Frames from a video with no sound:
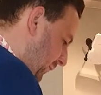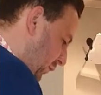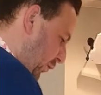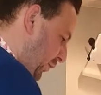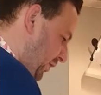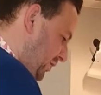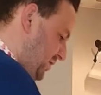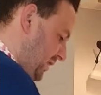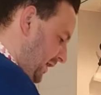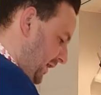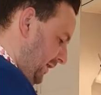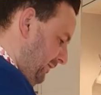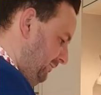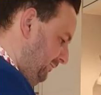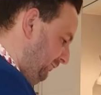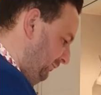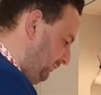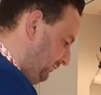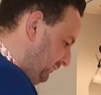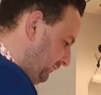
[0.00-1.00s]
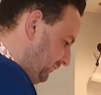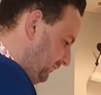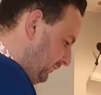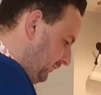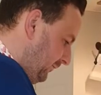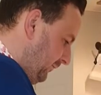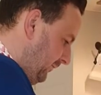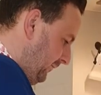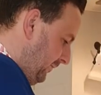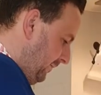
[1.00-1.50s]
all your chicken
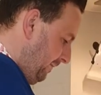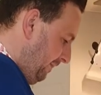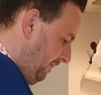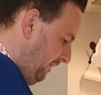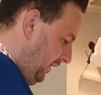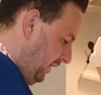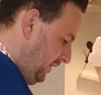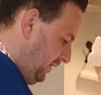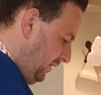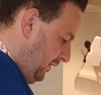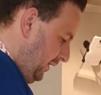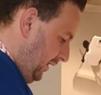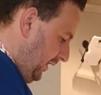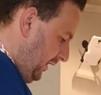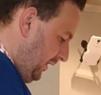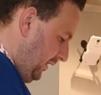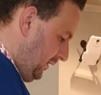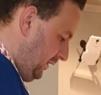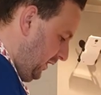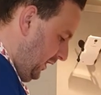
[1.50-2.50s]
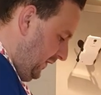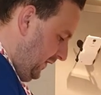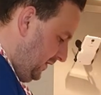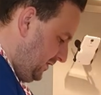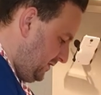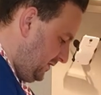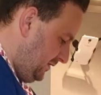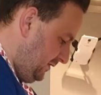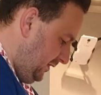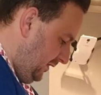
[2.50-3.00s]
like
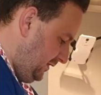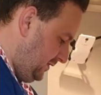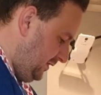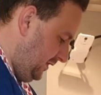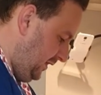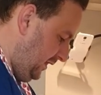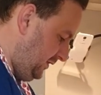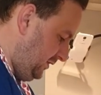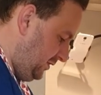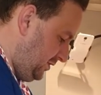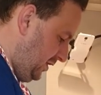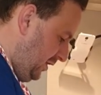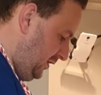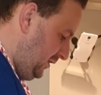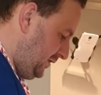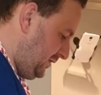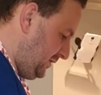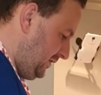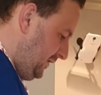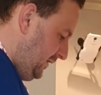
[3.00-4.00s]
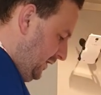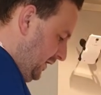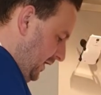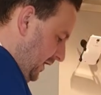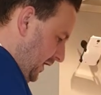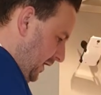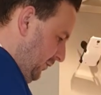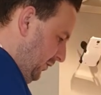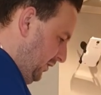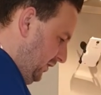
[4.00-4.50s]
this into chunks,
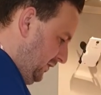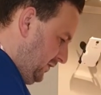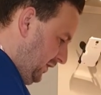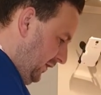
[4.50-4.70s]
and when you've